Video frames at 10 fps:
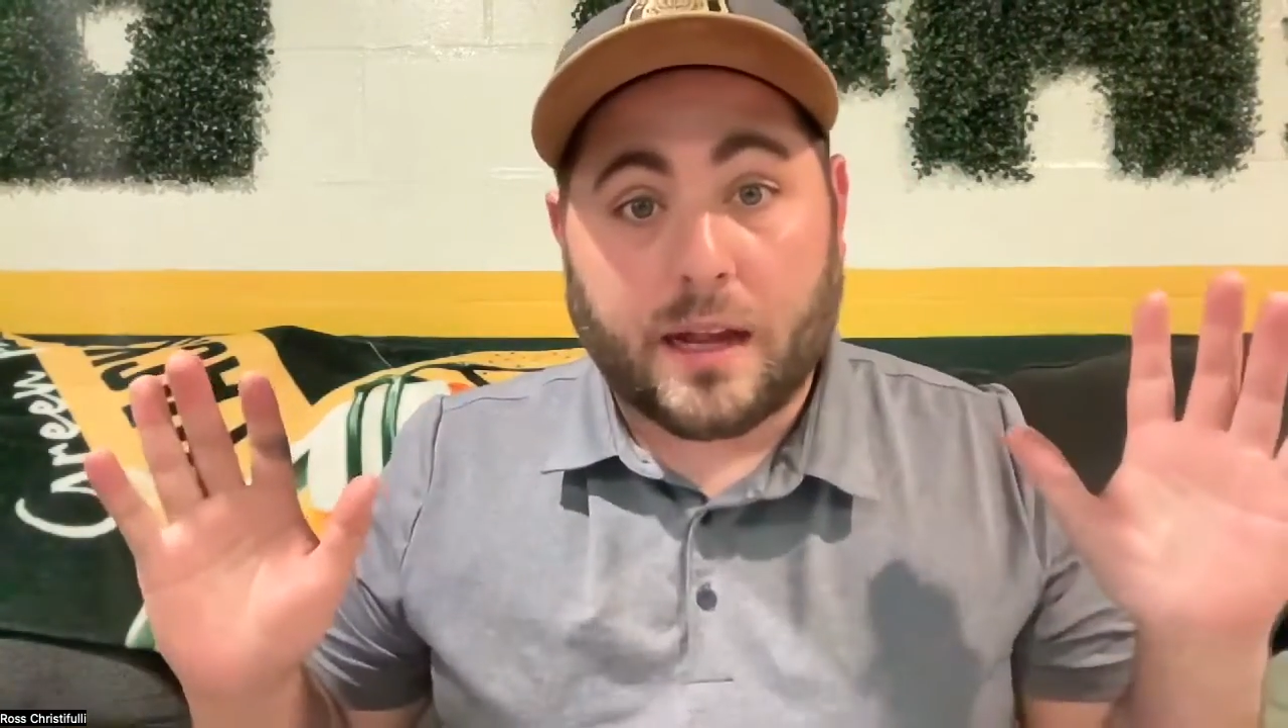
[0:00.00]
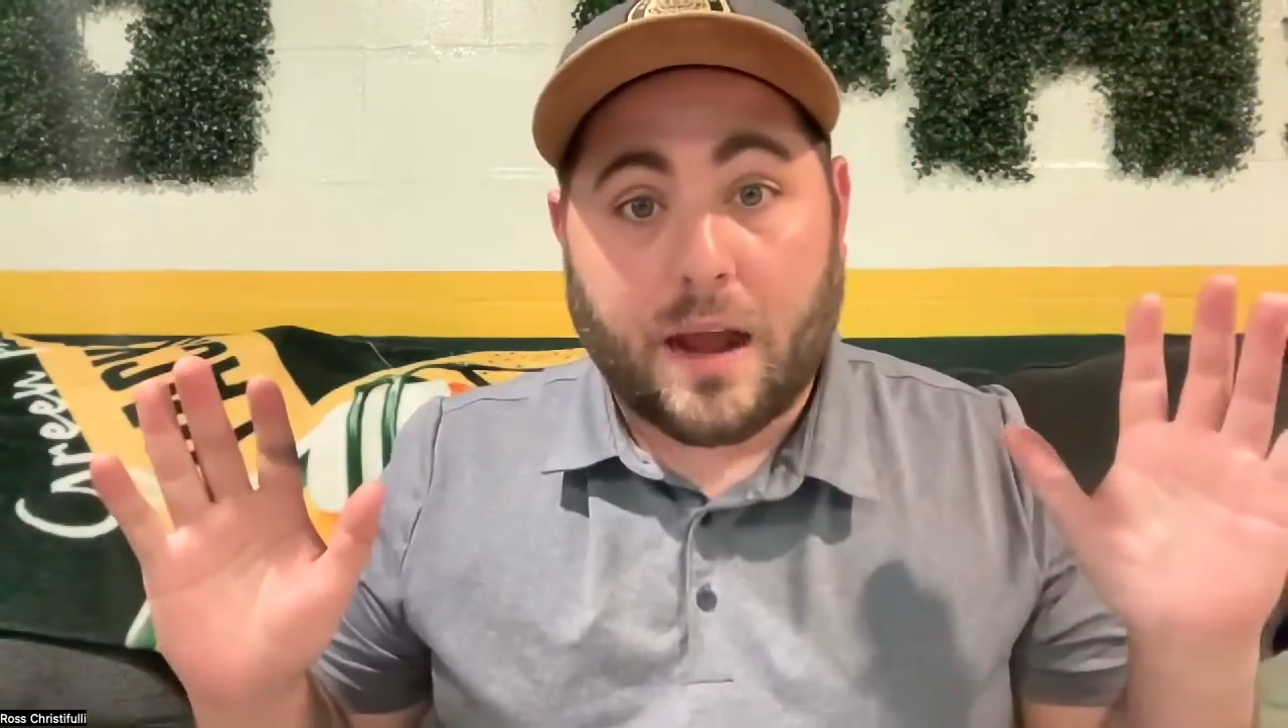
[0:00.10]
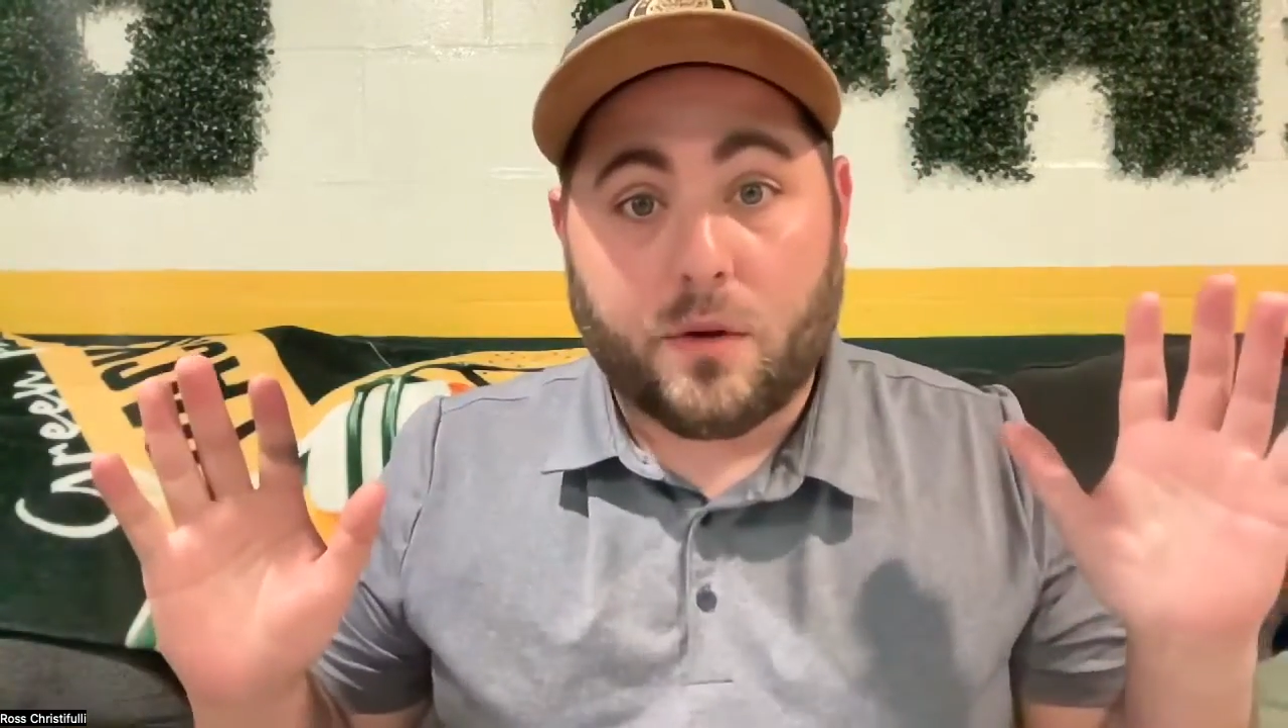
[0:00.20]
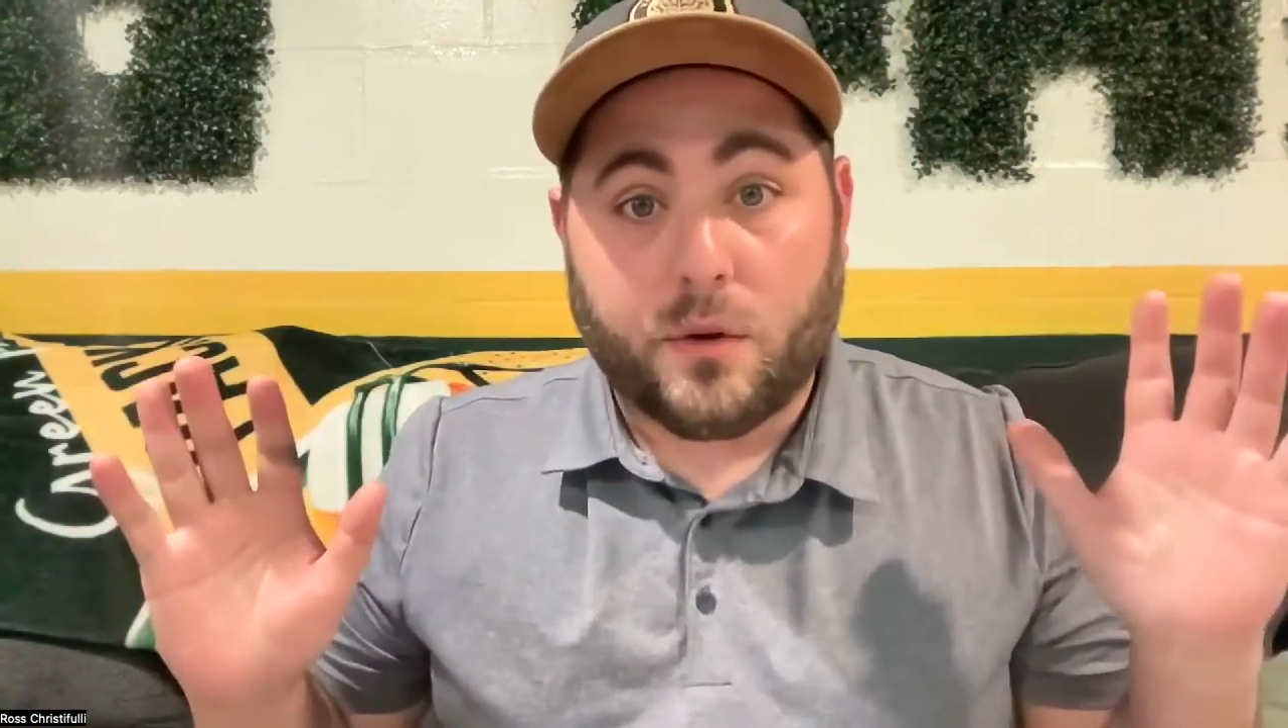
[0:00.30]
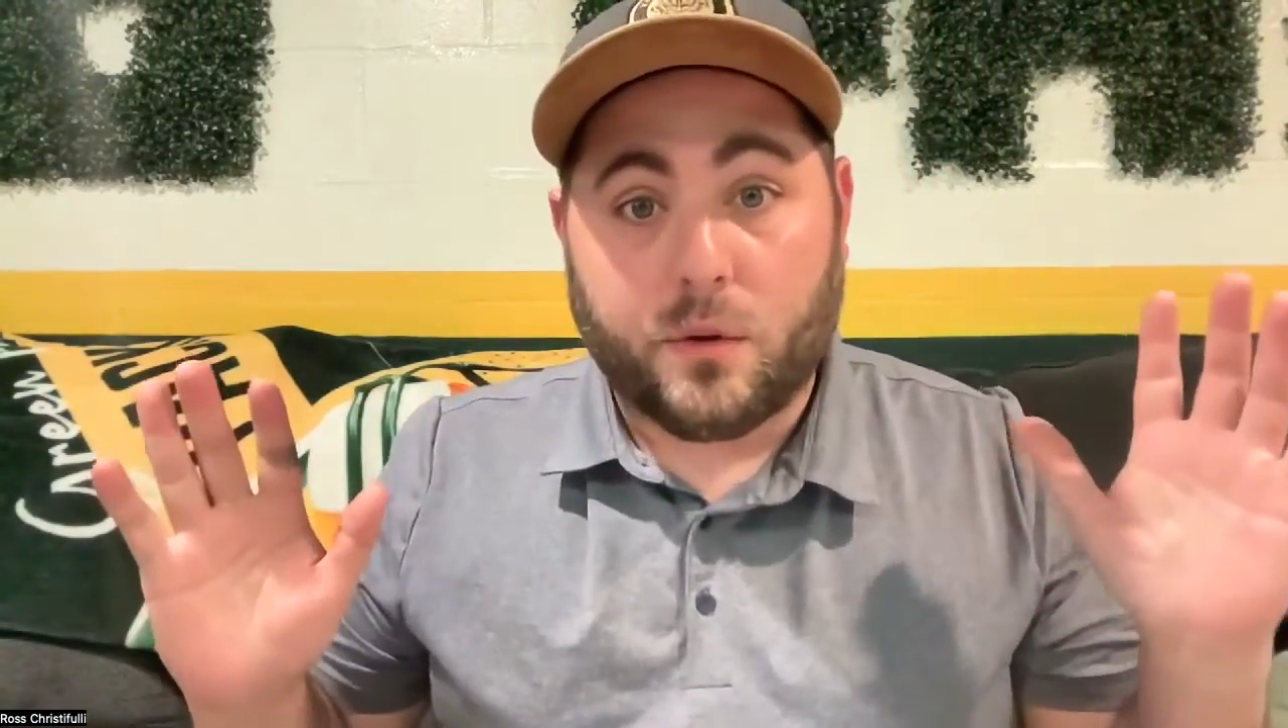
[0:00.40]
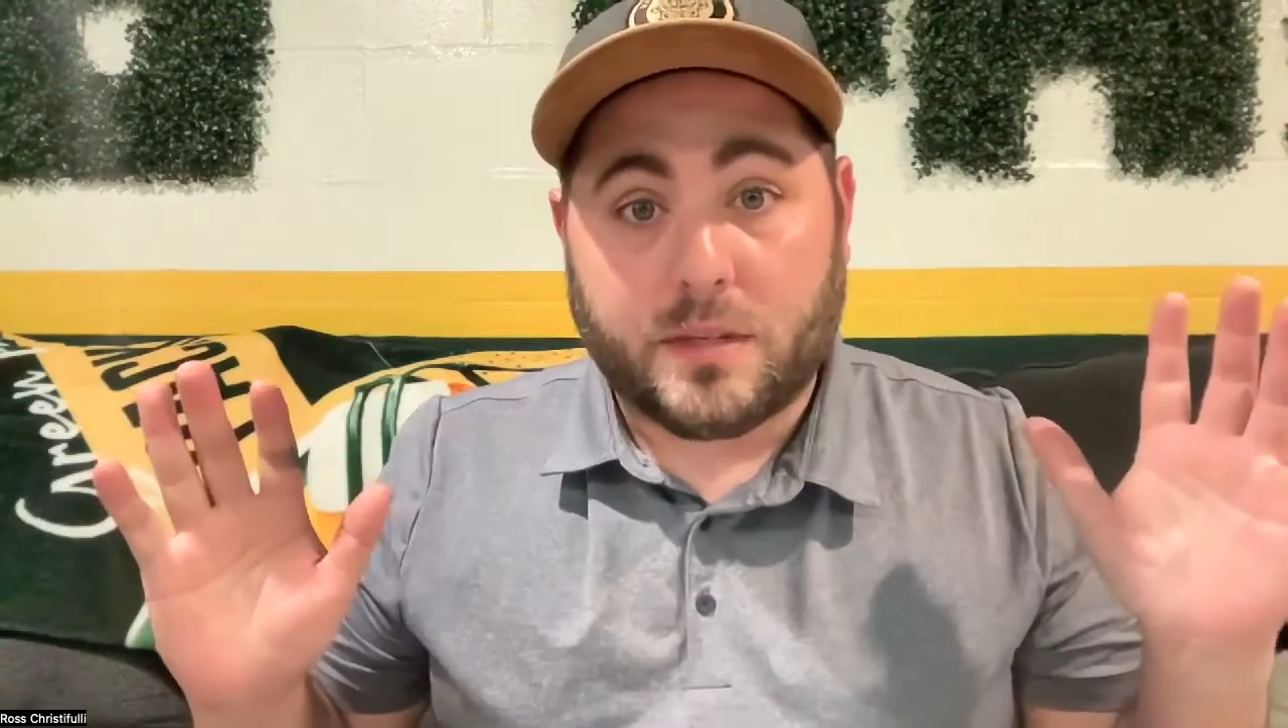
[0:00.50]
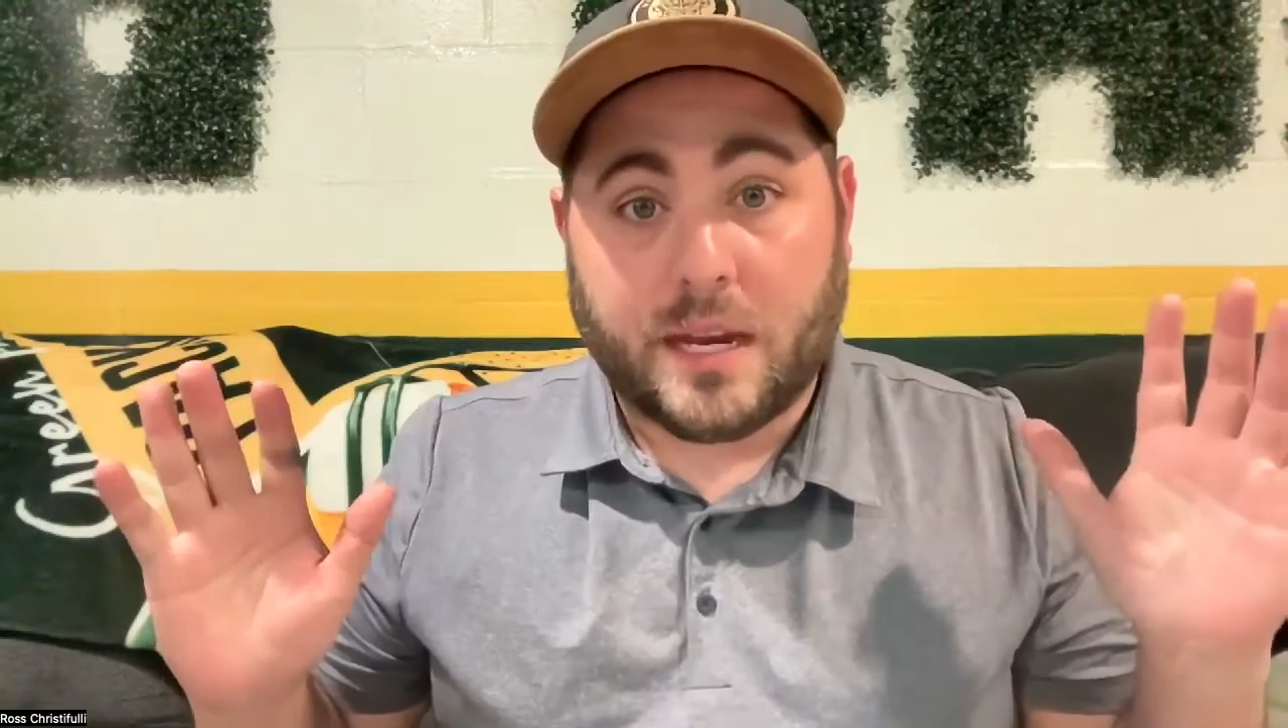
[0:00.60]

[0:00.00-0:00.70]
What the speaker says: out and it was